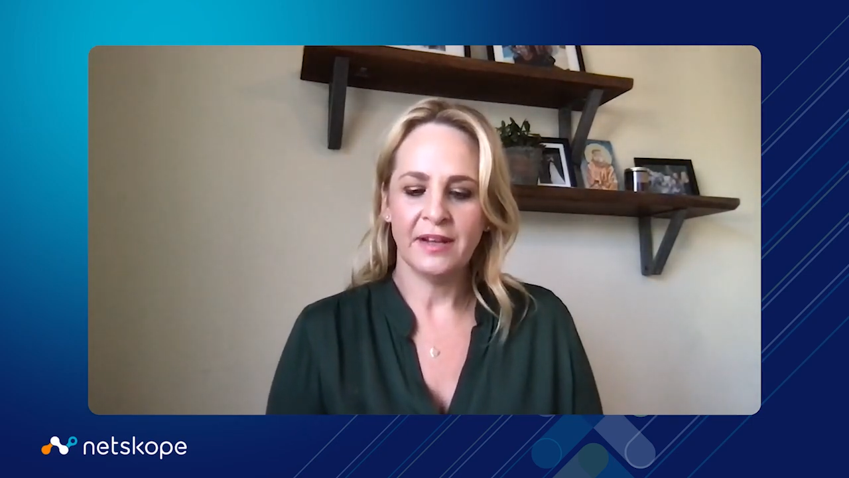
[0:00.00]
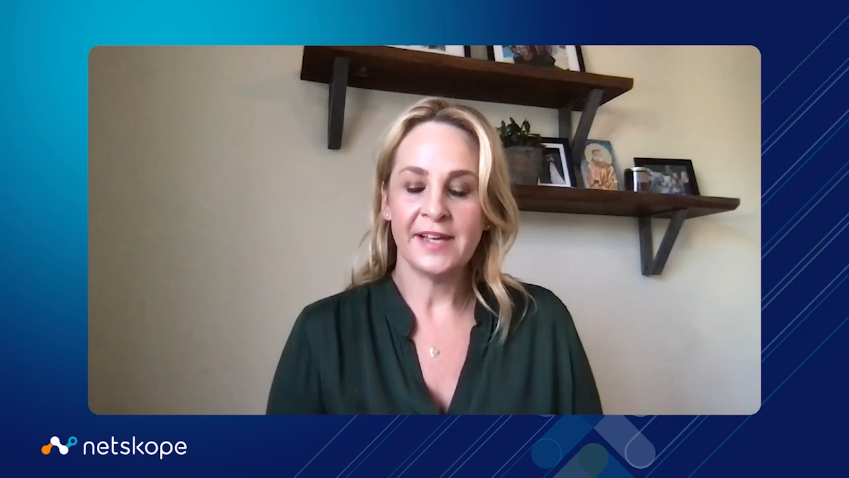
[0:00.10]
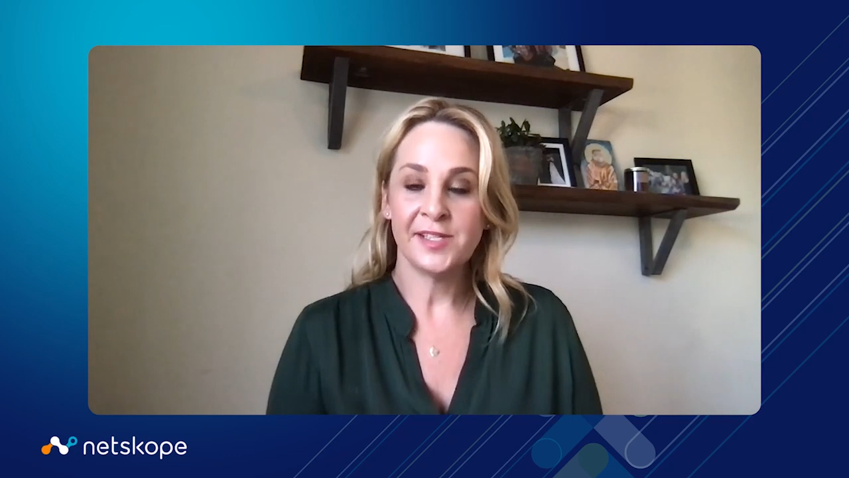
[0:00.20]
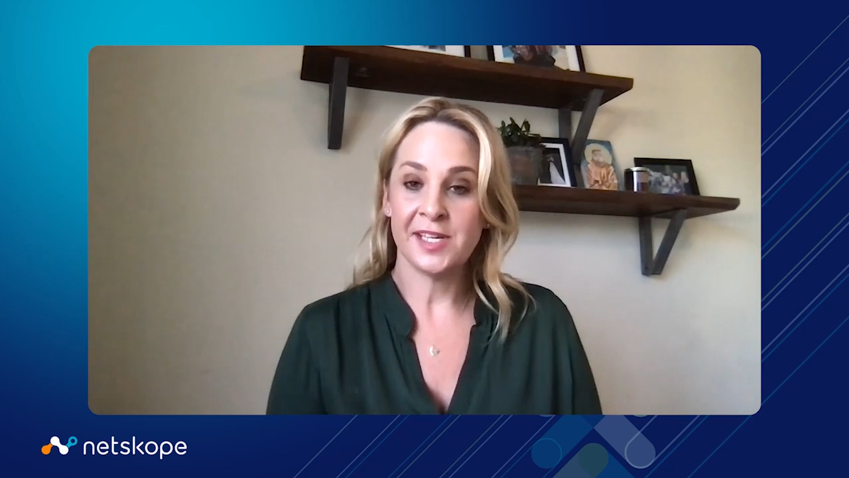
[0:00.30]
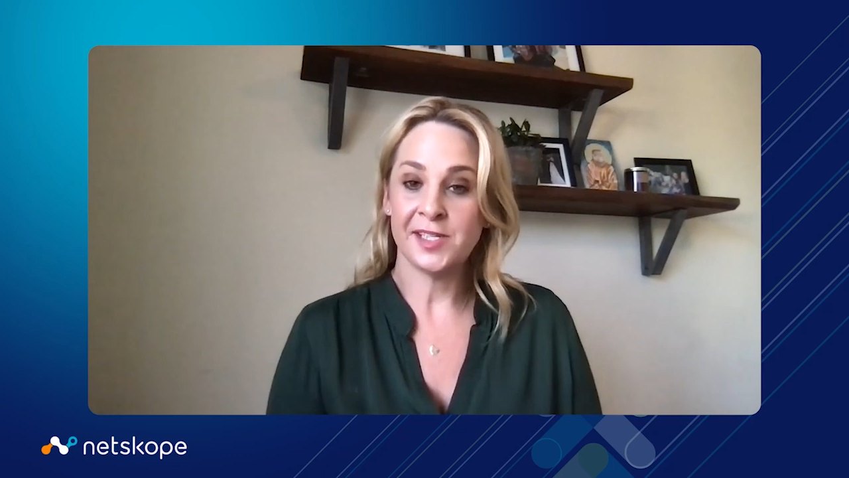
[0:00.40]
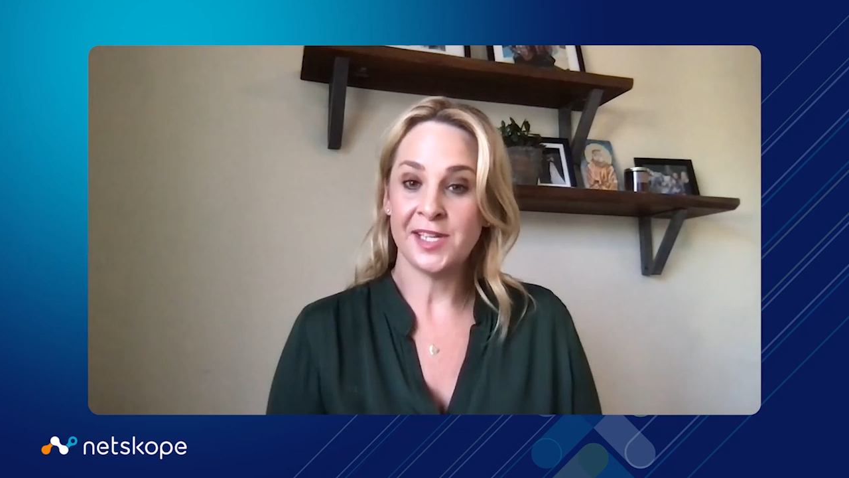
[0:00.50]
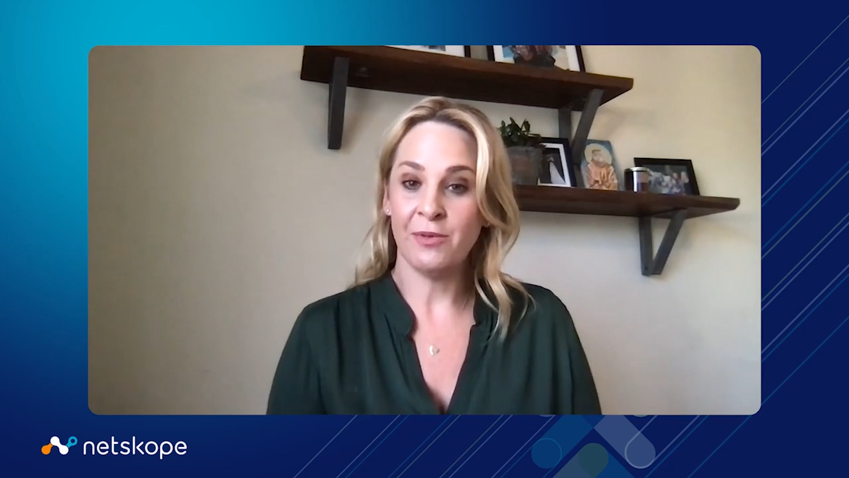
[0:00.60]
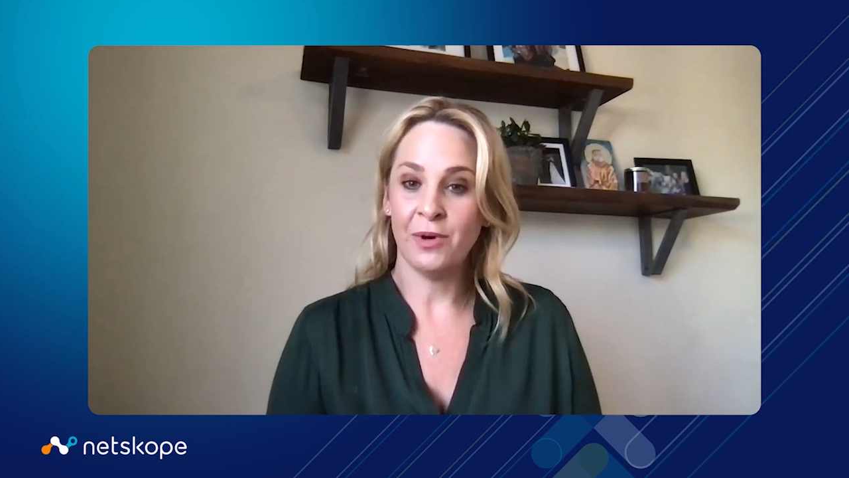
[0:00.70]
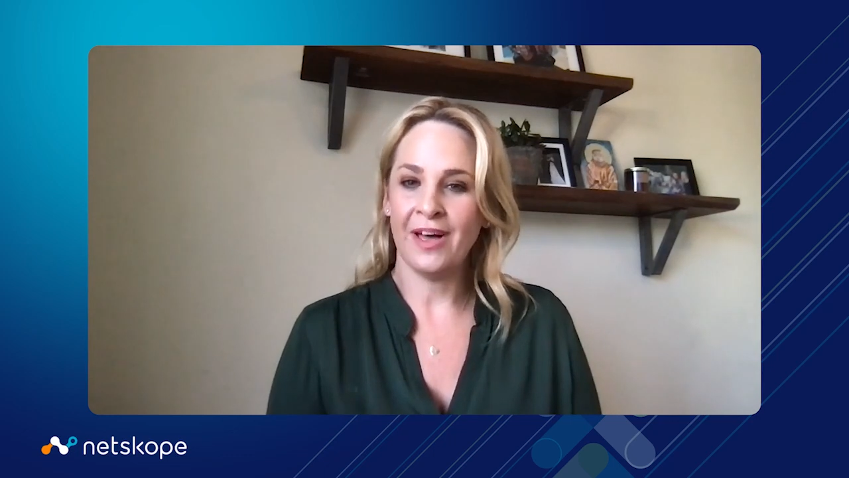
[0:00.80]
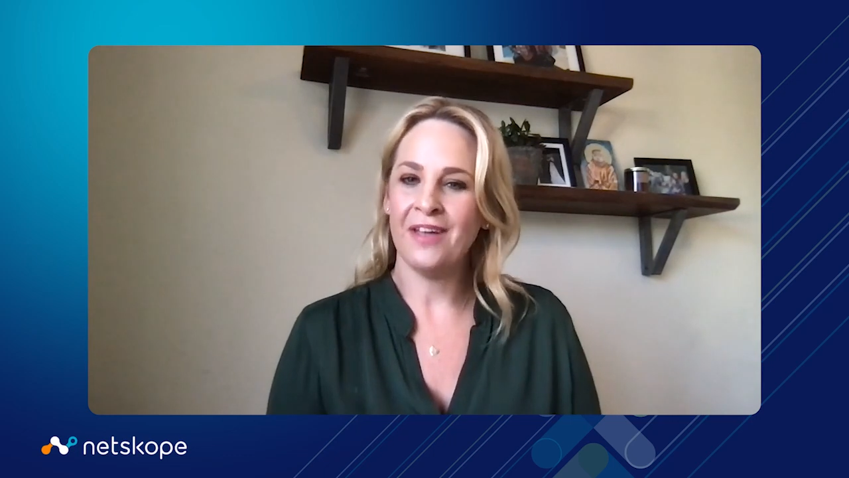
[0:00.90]

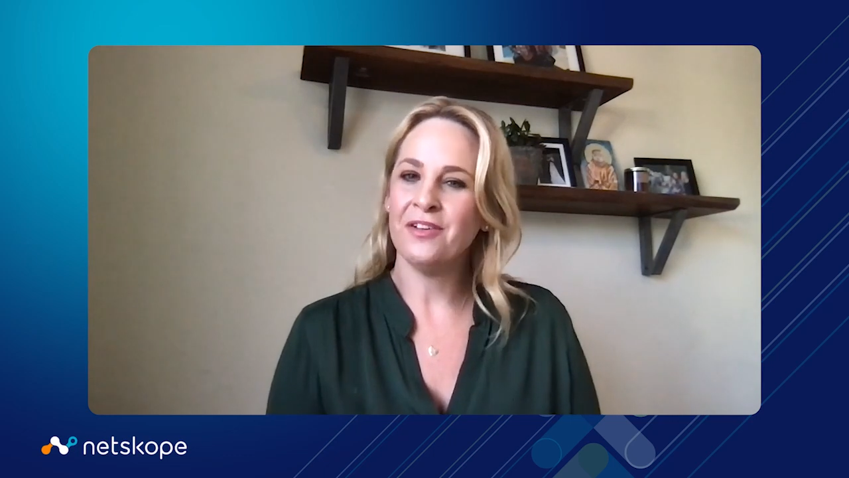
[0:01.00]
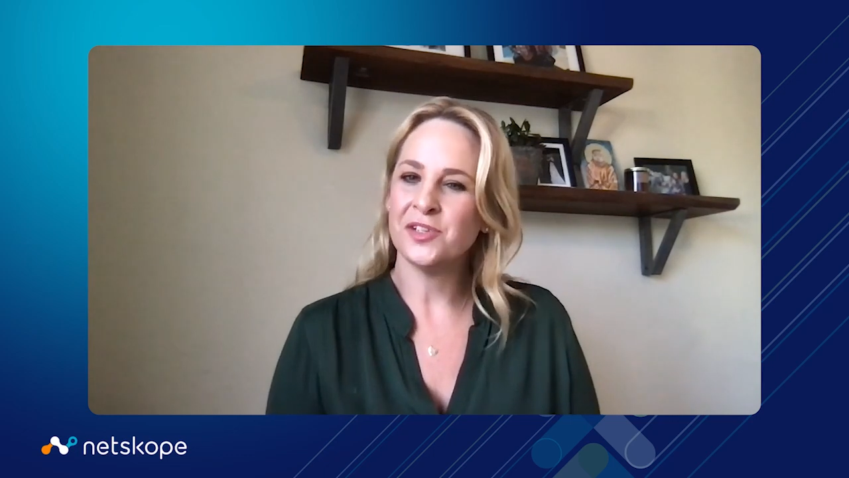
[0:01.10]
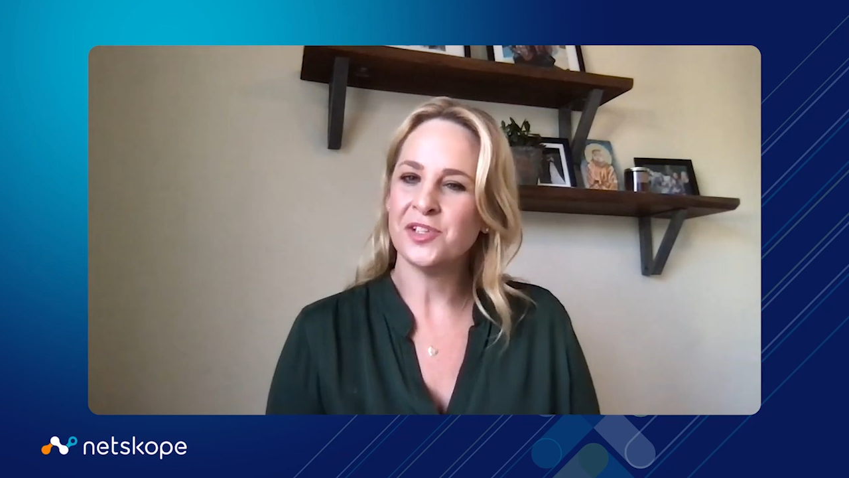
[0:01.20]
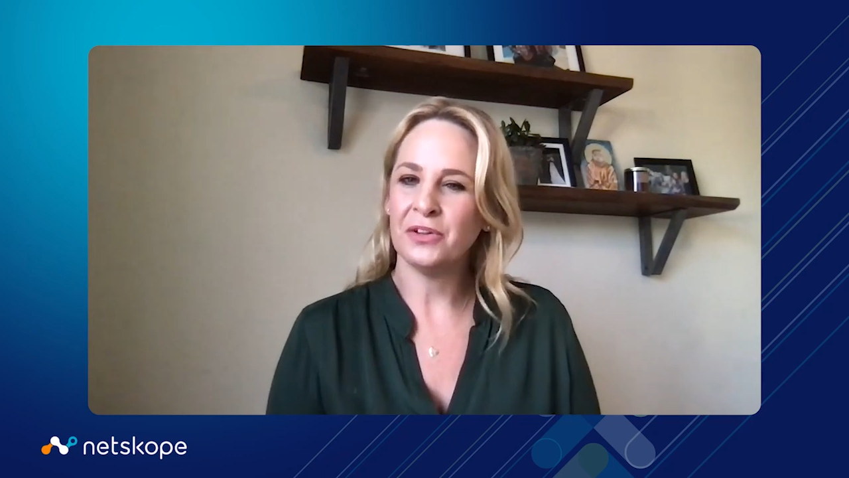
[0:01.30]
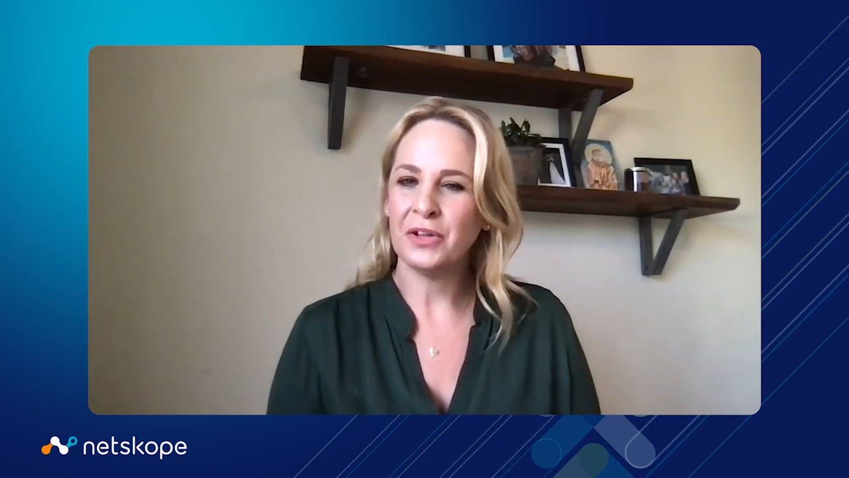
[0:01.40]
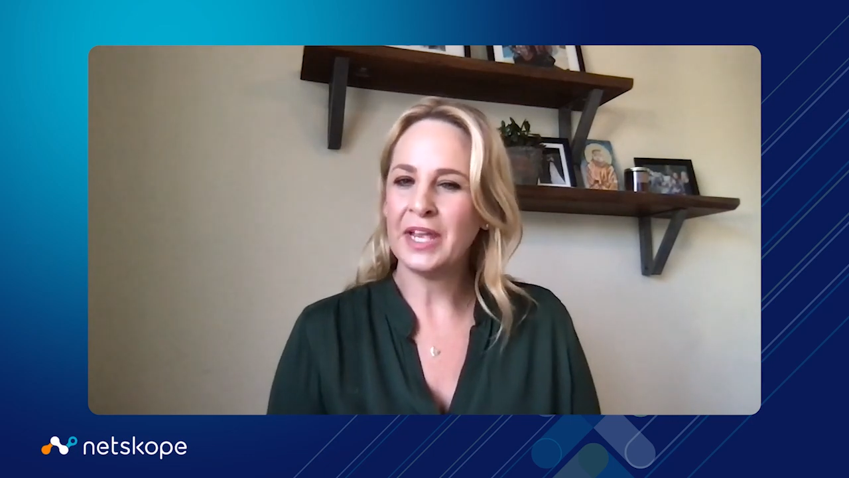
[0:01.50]
SSE while others are